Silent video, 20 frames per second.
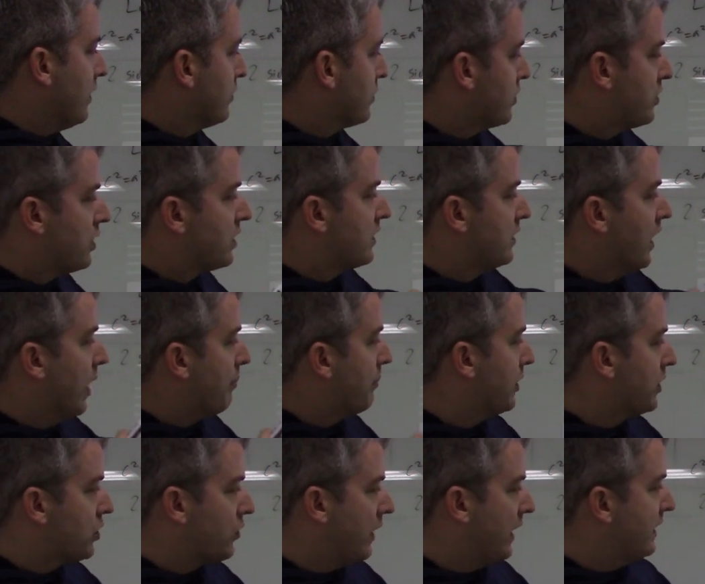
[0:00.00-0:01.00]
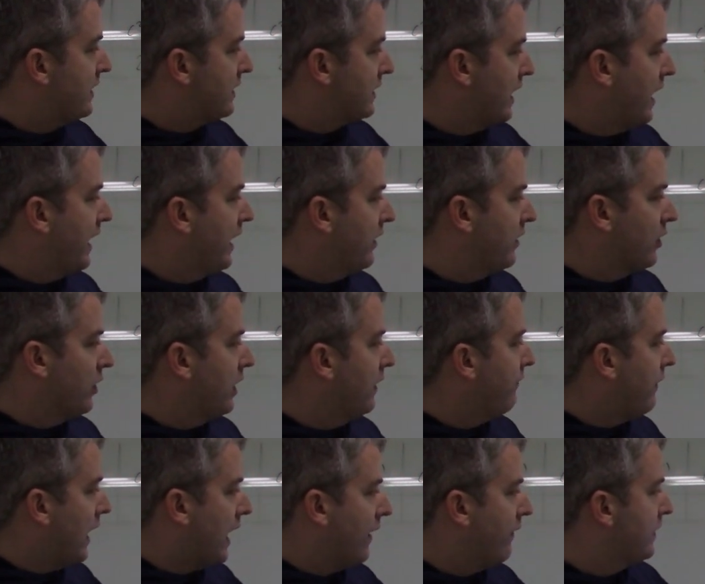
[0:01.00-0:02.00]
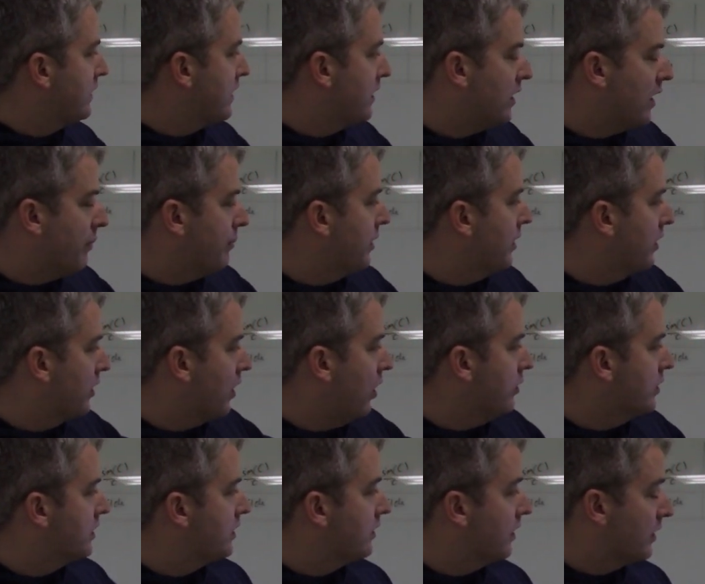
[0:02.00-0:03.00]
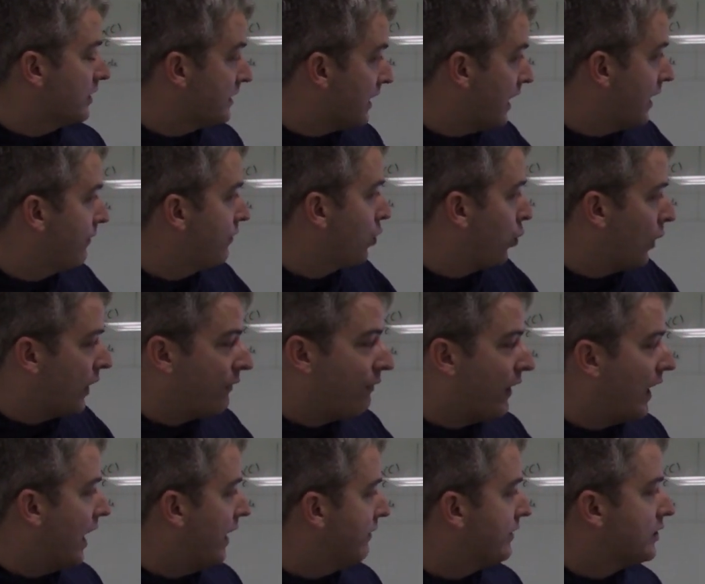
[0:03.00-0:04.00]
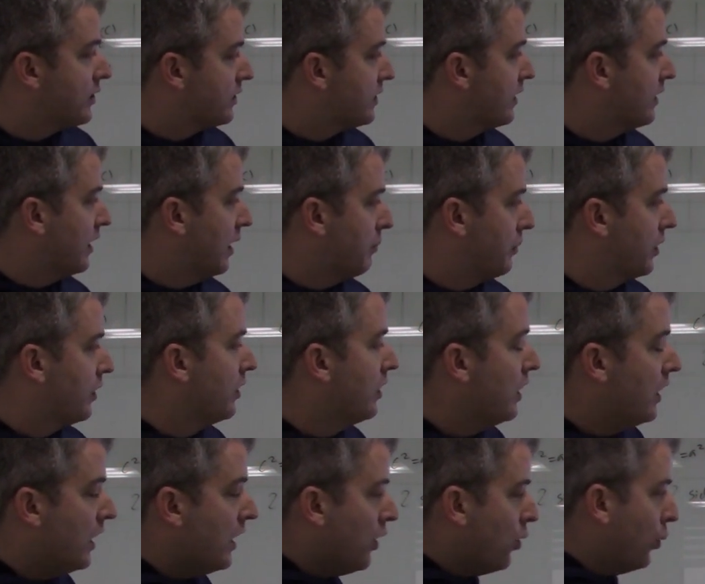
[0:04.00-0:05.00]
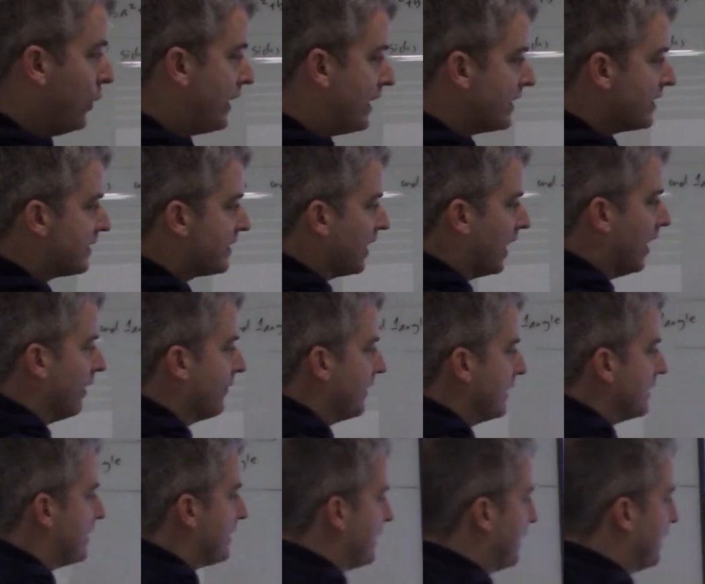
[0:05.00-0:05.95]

those are just numbers, right? Sine 35 is a number, sine of 25 is just a number. We can solve this